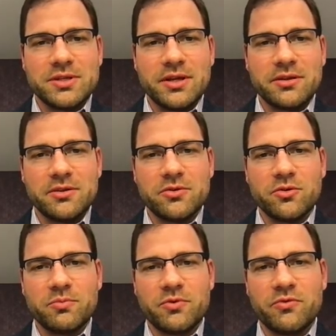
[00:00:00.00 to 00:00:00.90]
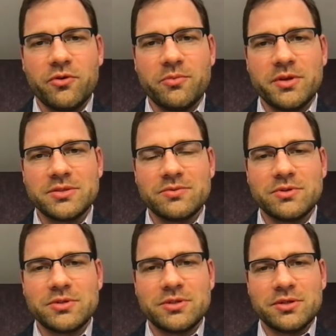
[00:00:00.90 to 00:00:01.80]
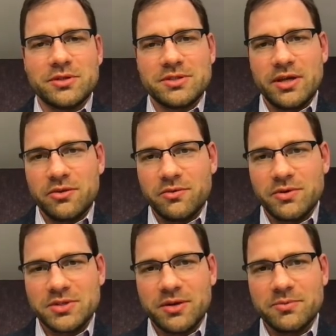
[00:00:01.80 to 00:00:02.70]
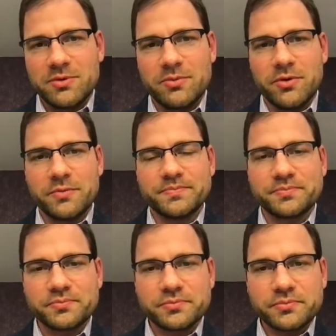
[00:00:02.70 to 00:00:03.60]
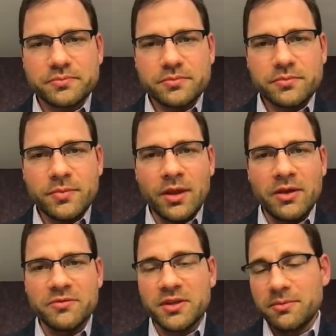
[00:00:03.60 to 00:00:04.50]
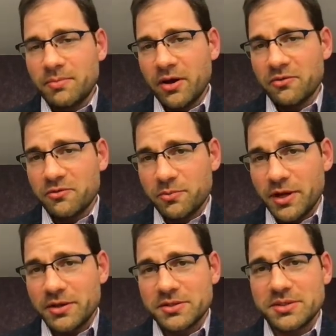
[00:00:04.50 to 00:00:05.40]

the analytical performance, which is not always optimal if the bioinformatics